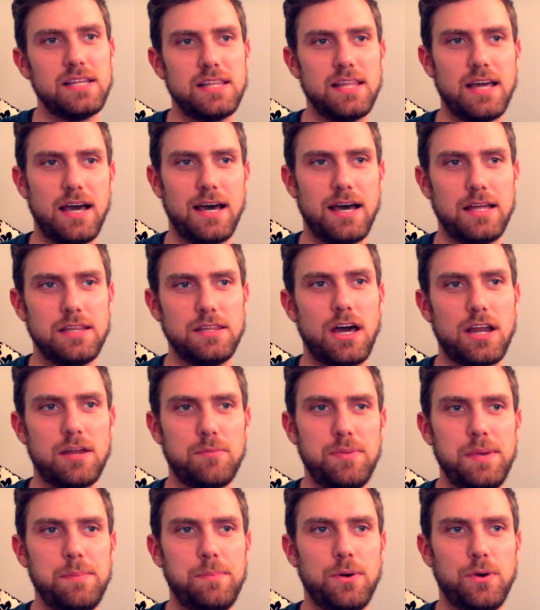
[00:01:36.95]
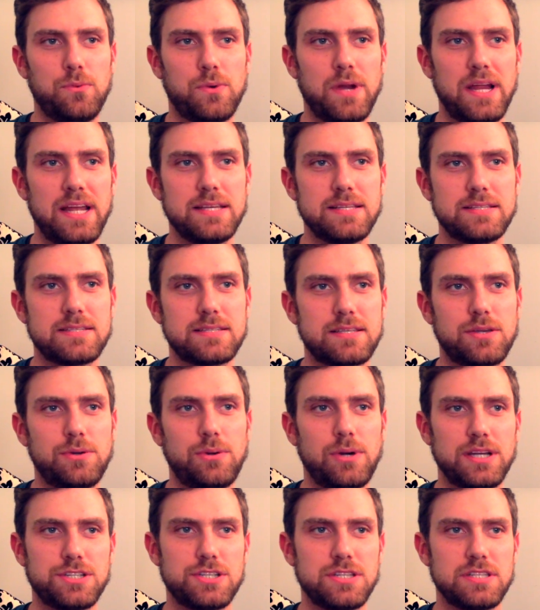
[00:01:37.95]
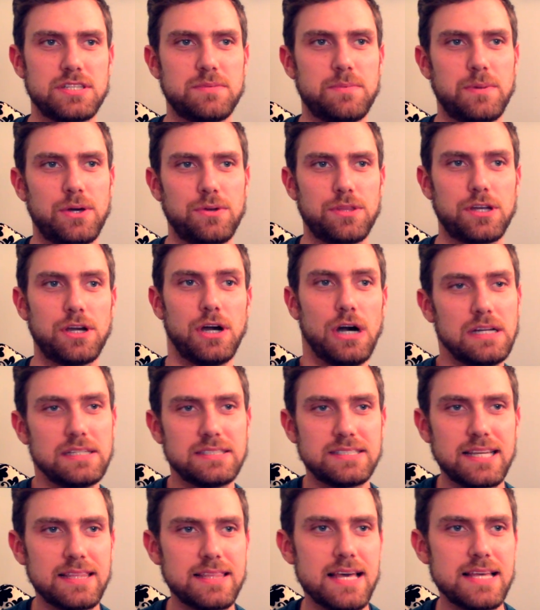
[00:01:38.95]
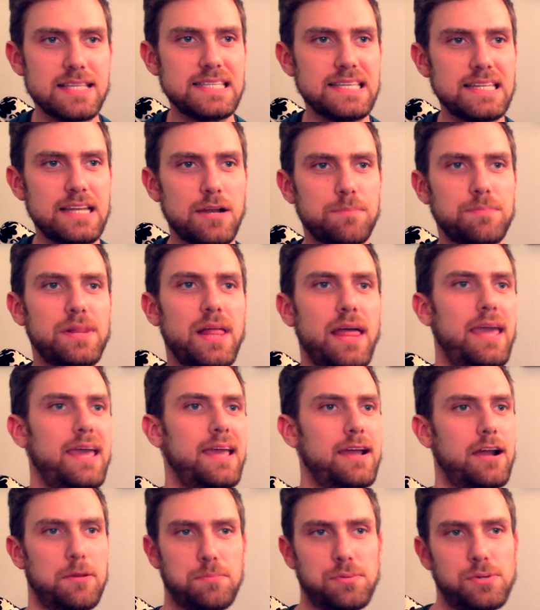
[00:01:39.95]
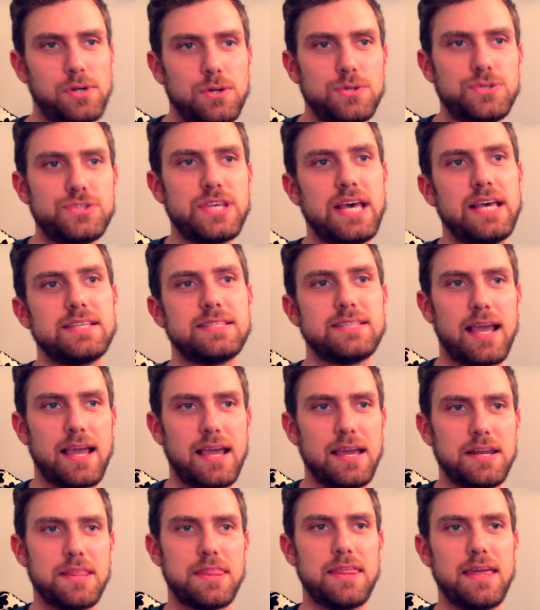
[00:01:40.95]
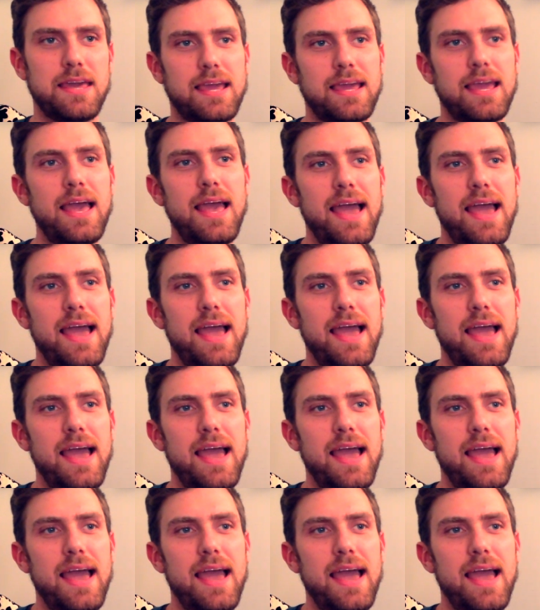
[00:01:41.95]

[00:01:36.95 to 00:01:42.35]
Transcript: Uh, a lot of people raised questions about the content that's in our play, our process, that kind of thing.